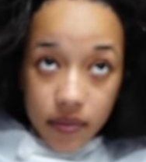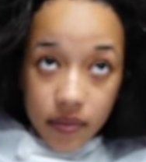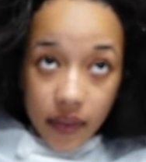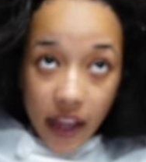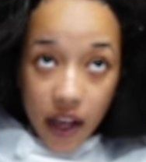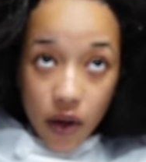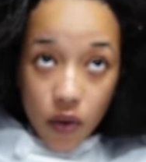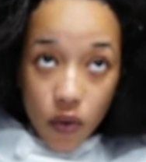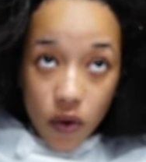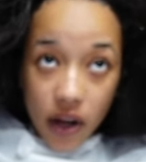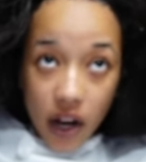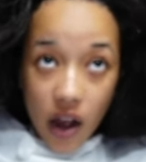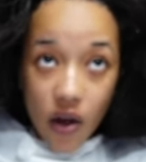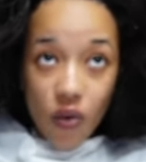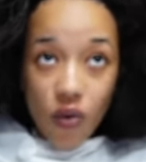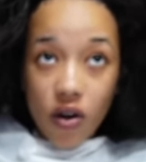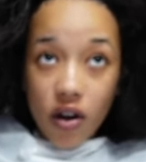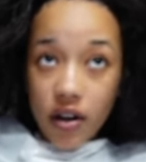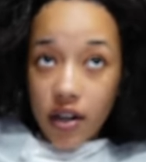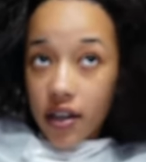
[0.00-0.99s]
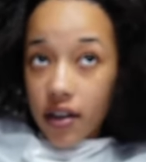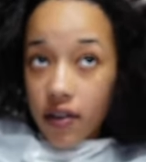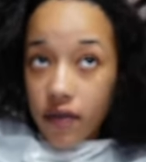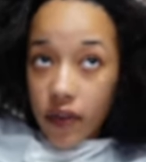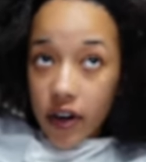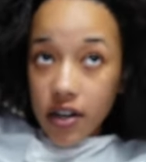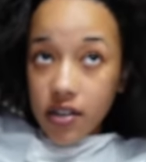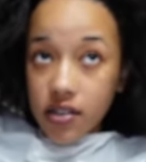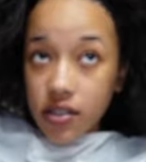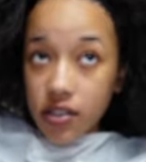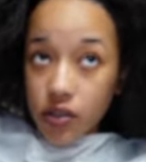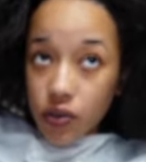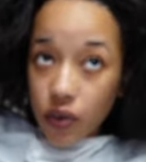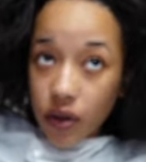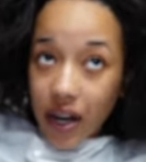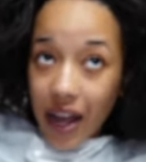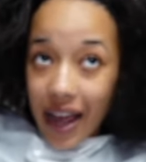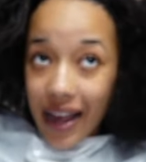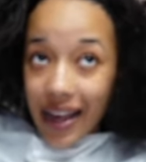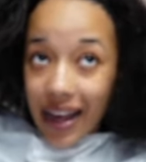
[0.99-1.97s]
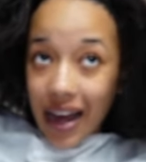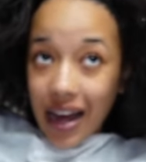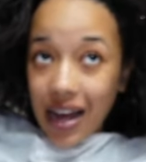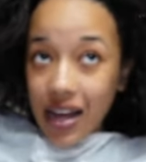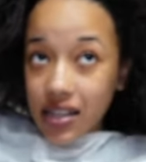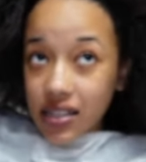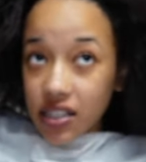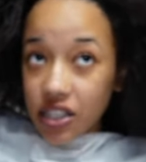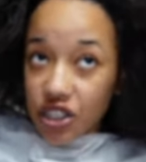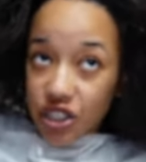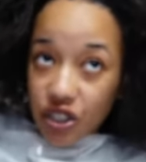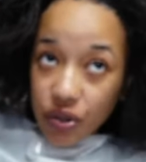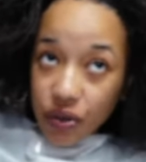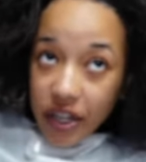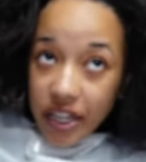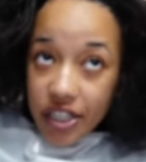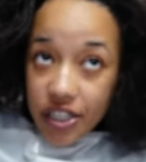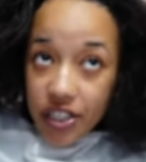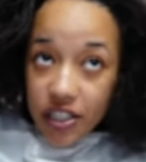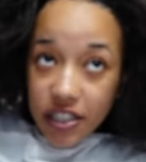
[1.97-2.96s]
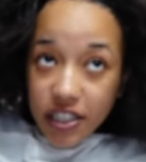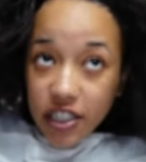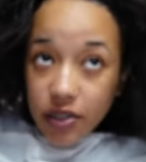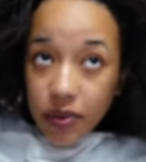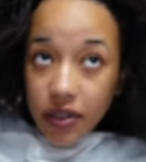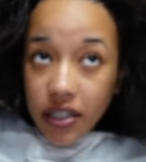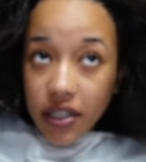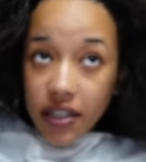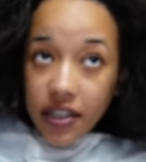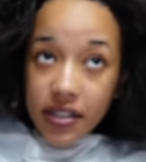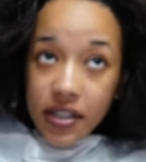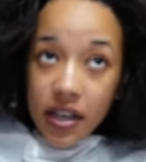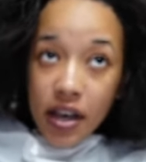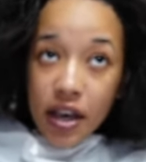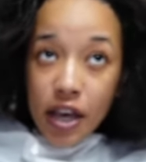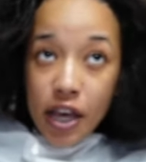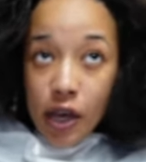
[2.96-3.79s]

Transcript: like what I wanted versus what I got situations, because